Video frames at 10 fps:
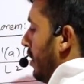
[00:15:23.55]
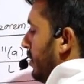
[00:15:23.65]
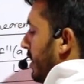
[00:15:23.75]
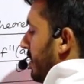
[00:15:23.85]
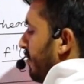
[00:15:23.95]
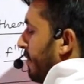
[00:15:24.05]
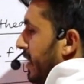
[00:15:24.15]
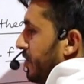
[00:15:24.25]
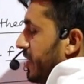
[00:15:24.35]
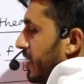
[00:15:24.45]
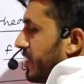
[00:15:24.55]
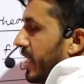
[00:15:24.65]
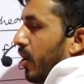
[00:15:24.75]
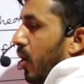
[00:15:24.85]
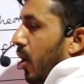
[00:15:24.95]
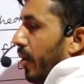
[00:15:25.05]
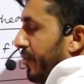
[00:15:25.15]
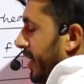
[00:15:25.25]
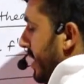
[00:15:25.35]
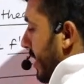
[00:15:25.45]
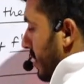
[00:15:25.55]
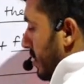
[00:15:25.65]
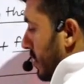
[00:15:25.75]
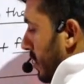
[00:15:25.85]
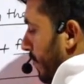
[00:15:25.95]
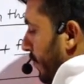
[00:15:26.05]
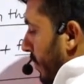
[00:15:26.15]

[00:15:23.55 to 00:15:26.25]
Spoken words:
The differentiation of sin x,